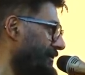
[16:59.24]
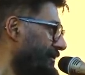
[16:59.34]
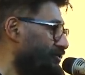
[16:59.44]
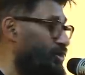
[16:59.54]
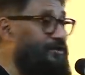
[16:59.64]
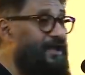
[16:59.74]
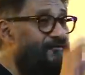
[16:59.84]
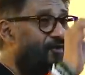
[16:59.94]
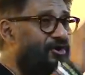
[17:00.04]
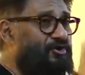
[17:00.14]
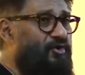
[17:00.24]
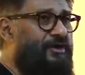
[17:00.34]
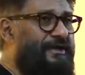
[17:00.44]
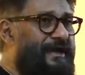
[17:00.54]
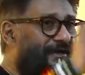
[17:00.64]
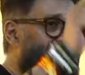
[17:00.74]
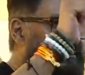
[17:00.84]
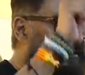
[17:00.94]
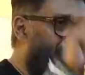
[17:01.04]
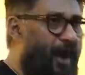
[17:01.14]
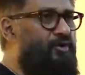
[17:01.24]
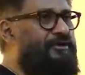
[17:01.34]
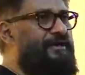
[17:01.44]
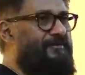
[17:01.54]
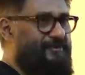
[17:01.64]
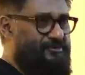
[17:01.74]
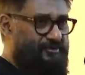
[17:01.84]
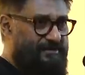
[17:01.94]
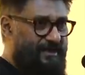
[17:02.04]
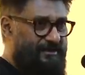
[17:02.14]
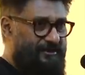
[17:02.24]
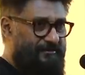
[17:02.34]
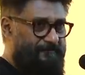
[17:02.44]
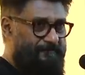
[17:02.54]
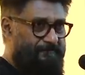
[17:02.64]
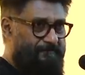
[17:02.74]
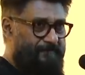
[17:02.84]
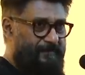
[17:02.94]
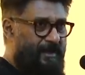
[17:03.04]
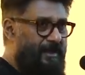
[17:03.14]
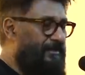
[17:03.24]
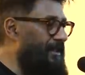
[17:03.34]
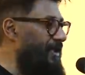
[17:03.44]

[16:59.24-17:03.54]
So they want to create a doubt in our society. They